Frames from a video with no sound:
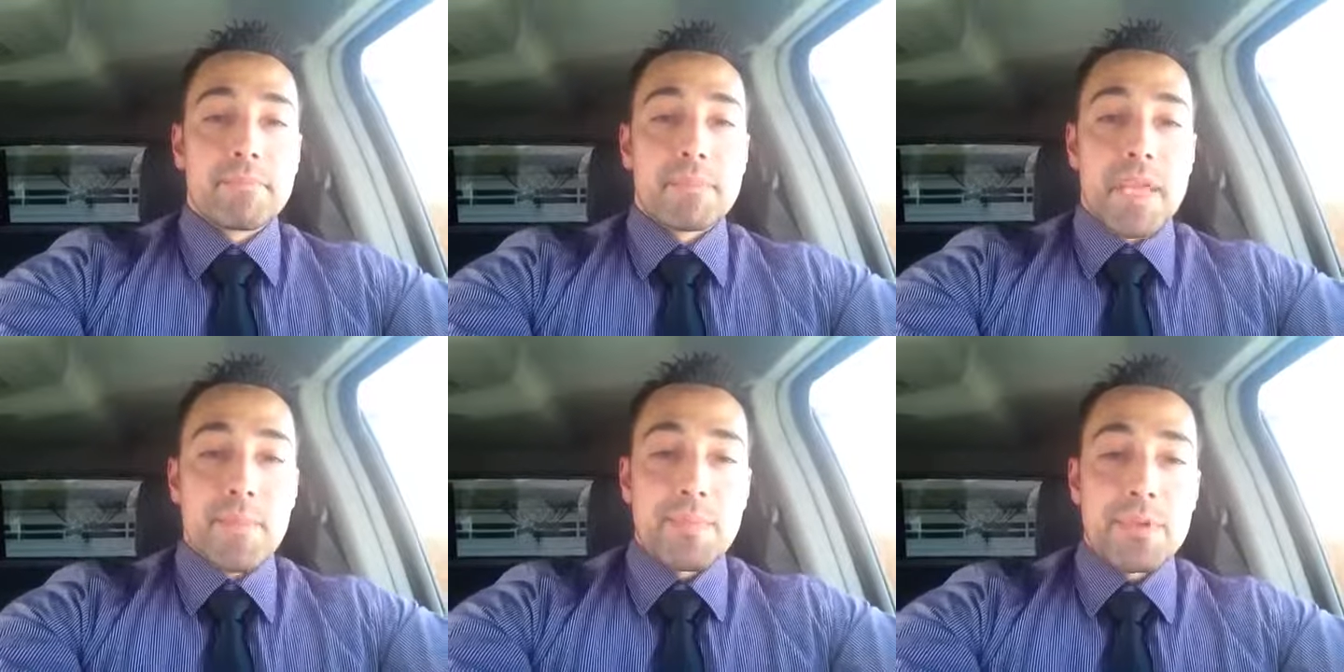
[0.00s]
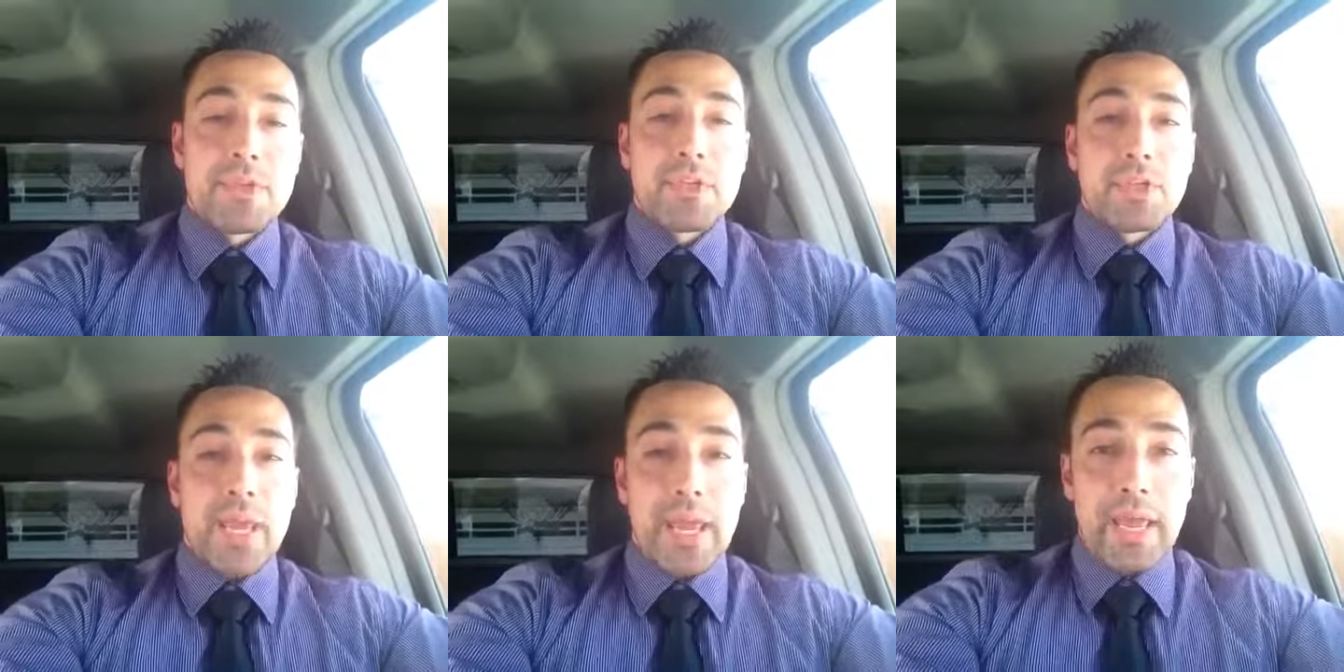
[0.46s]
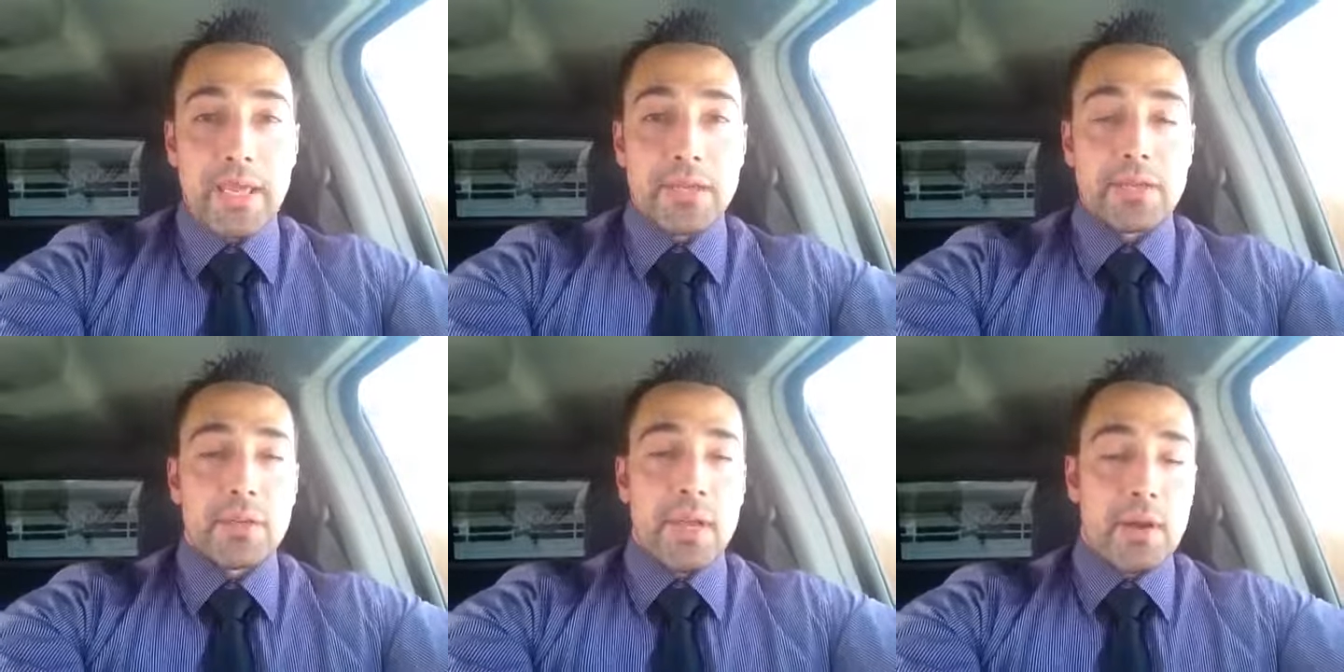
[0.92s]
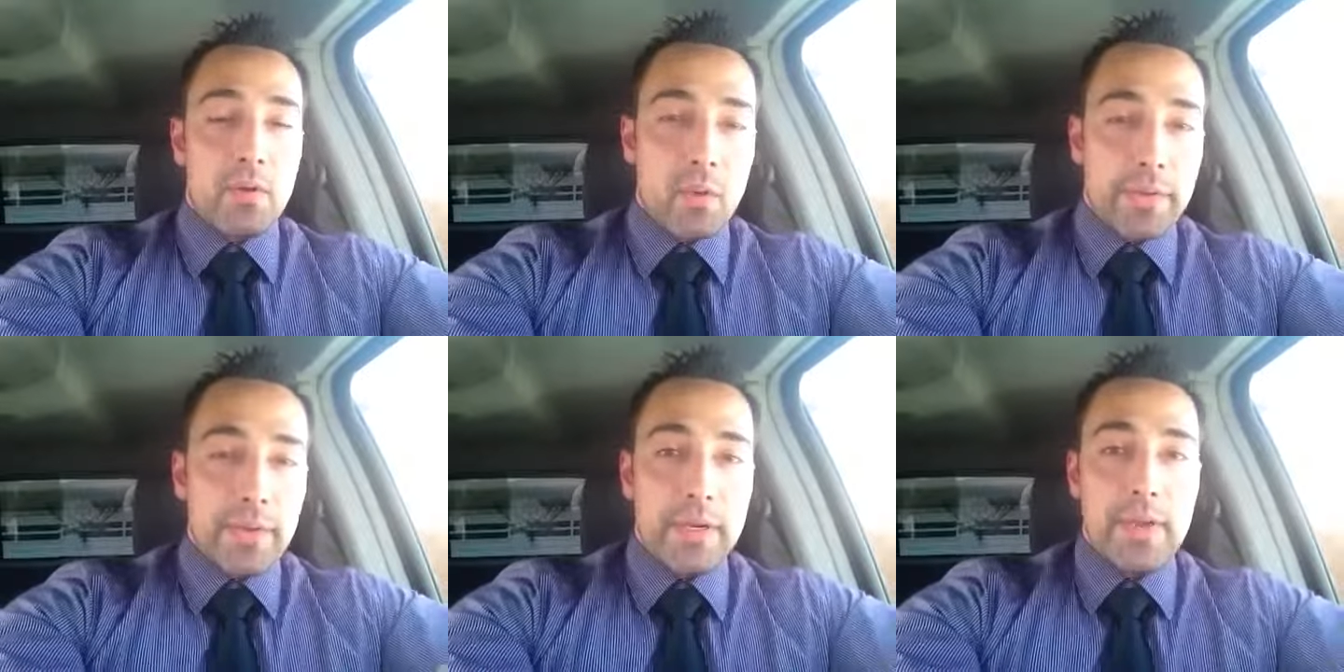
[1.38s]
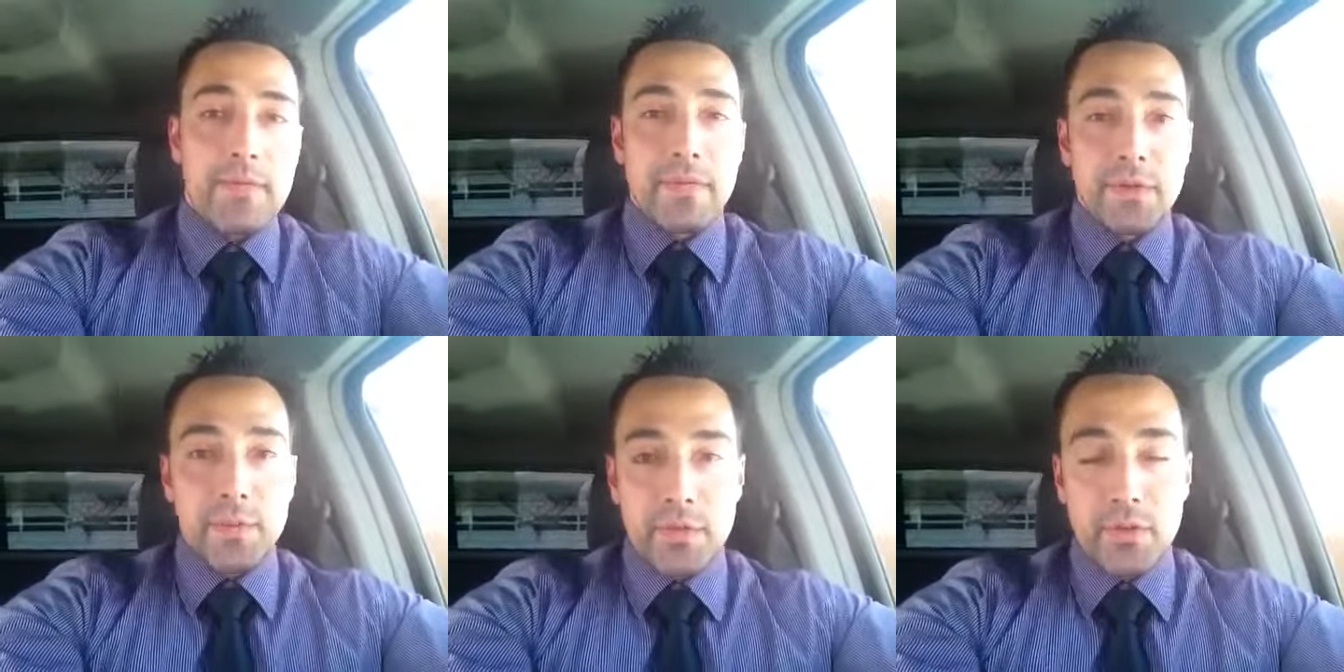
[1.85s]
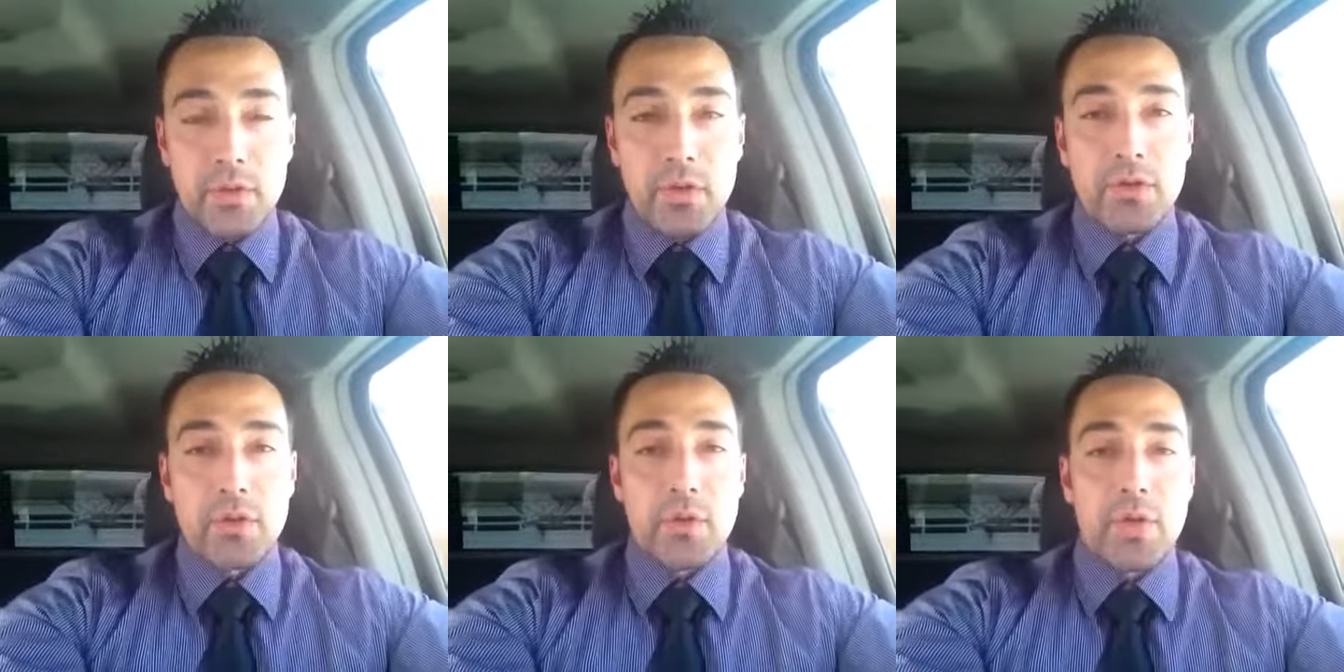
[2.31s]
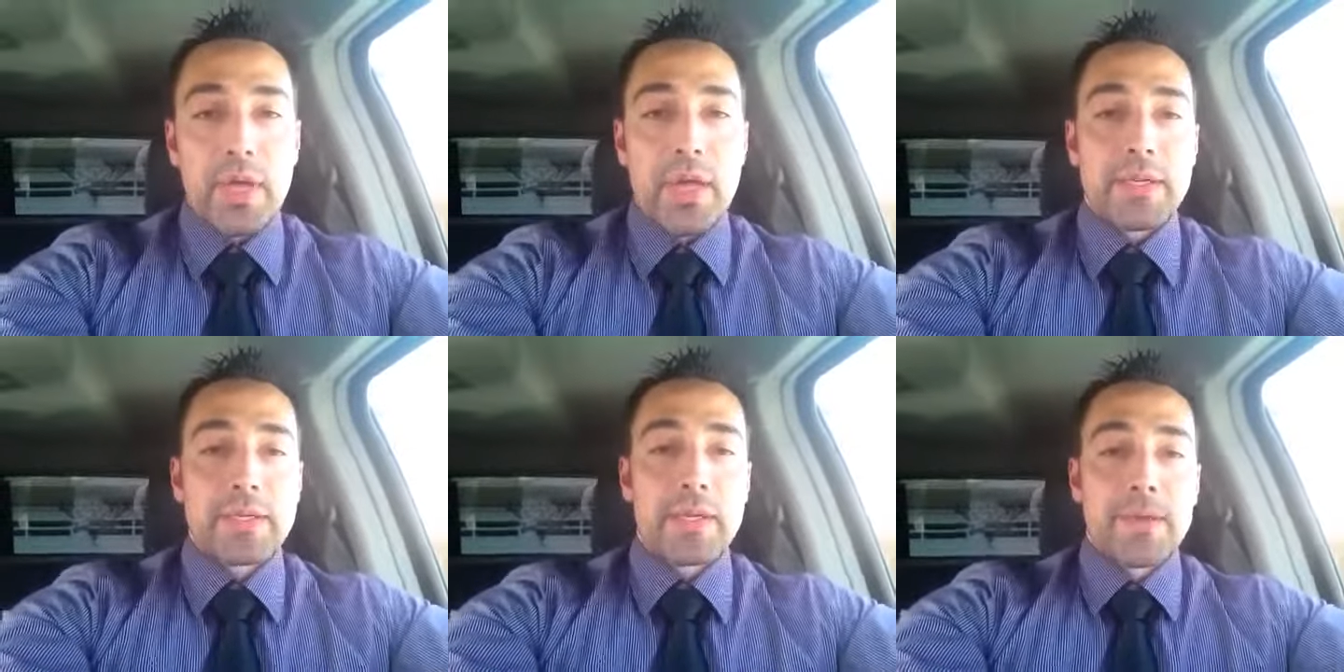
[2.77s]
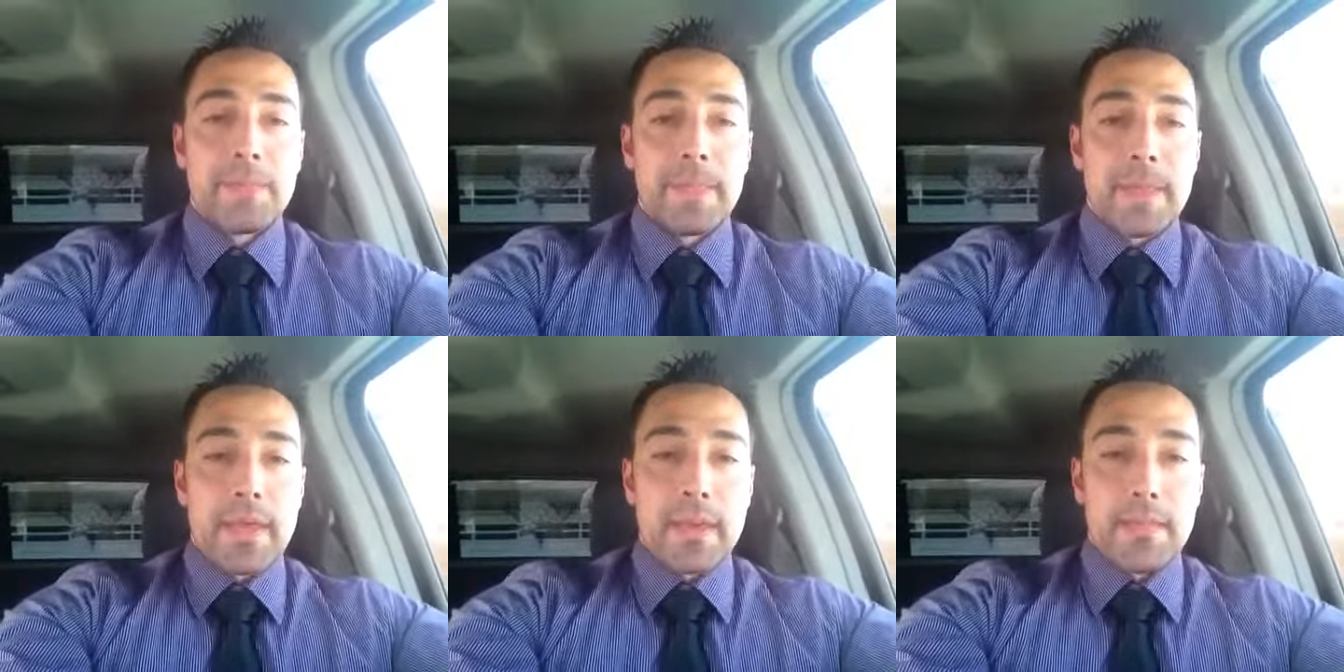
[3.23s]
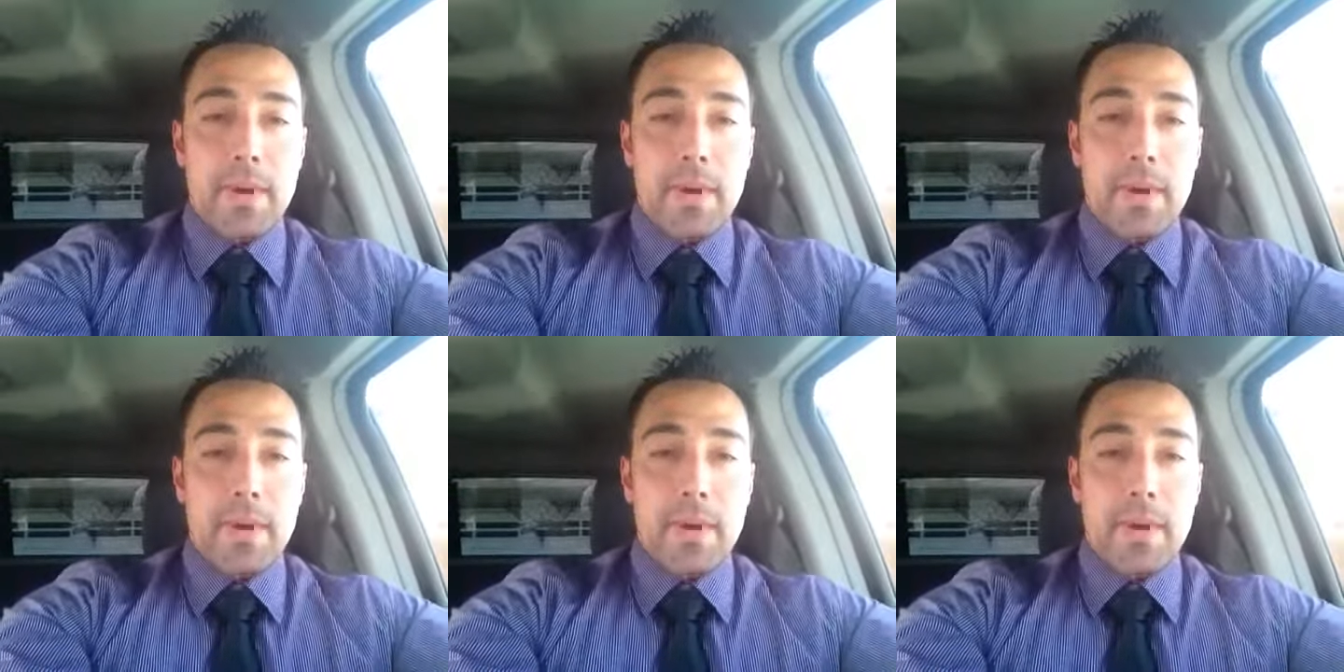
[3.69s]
keep this change and what the difference between those two things in